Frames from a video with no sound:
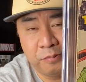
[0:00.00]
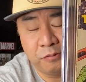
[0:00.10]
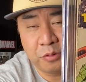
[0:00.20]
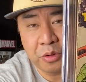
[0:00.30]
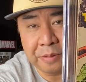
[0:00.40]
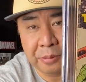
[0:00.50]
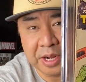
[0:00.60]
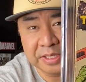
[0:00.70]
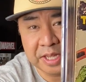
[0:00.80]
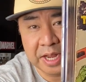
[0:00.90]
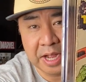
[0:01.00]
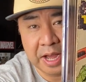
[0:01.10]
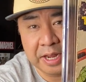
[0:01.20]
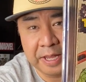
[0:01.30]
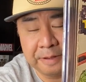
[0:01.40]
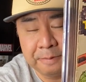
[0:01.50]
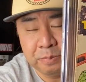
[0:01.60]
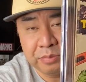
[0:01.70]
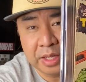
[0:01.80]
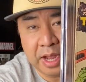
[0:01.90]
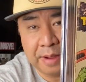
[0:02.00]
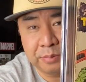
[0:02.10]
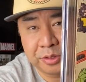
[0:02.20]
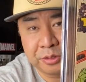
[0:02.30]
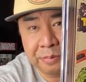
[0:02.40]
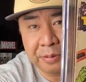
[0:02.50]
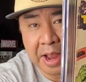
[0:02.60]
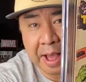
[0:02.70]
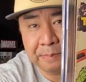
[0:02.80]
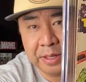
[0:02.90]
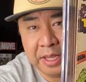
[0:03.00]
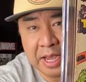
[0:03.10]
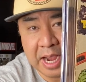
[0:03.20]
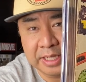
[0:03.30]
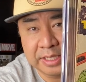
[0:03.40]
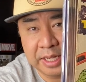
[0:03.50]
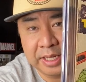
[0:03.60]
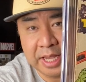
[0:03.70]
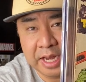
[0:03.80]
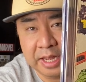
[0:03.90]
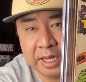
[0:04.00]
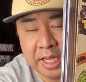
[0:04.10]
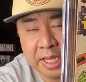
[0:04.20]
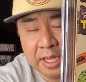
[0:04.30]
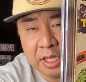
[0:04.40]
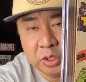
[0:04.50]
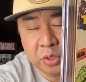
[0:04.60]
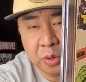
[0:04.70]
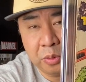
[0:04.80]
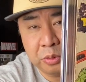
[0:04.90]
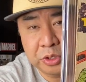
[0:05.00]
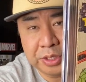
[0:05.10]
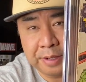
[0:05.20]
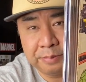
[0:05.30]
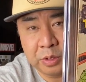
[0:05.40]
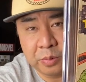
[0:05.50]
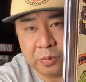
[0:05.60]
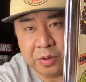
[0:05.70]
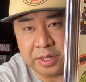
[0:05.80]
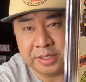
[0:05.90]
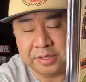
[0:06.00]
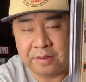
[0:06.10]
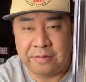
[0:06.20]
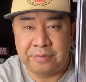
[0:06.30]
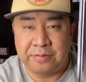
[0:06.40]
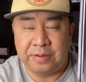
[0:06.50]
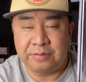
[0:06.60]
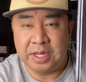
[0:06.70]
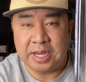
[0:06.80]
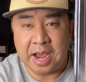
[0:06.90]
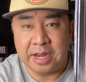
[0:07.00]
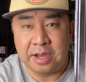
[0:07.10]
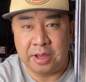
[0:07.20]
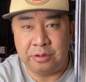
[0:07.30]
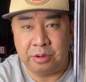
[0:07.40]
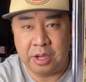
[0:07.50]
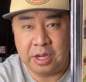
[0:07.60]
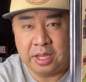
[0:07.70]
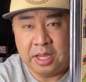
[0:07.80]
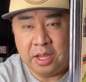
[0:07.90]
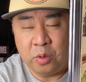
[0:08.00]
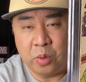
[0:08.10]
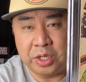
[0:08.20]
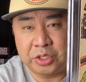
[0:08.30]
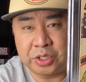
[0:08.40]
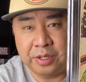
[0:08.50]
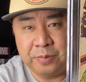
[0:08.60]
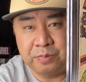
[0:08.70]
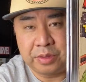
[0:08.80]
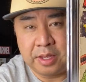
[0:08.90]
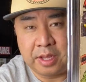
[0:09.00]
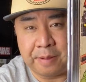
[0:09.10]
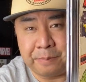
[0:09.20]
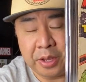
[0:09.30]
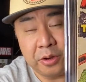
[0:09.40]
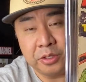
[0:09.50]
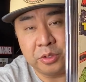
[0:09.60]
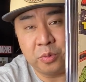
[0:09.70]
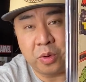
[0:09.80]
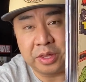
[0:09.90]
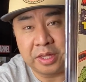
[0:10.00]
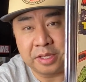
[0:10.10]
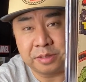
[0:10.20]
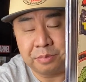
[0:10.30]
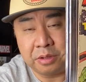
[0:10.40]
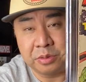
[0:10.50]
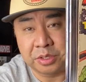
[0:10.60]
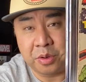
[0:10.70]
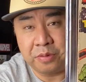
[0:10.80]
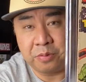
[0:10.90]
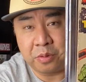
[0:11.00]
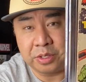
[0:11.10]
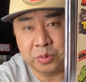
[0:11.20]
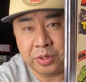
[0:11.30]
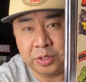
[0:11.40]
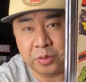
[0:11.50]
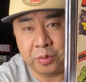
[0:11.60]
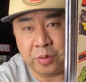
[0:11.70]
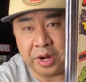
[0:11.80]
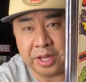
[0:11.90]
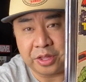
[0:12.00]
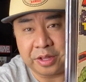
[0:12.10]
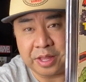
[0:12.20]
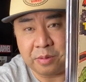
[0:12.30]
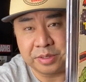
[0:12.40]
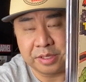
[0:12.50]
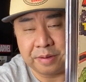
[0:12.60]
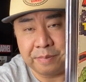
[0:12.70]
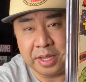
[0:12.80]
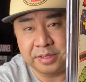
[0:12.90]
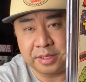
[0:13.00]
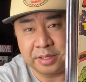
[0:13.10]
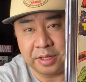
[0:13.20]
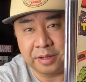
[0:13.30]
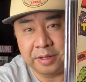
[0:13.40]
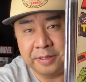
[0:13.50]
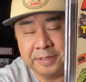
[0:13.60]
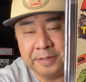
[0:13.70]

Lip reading: for the price that I got it, I'm super happy. I did get it, total shipped was $5,900, which compared to what this book was going for in 2021, I thought that was an amazing deal.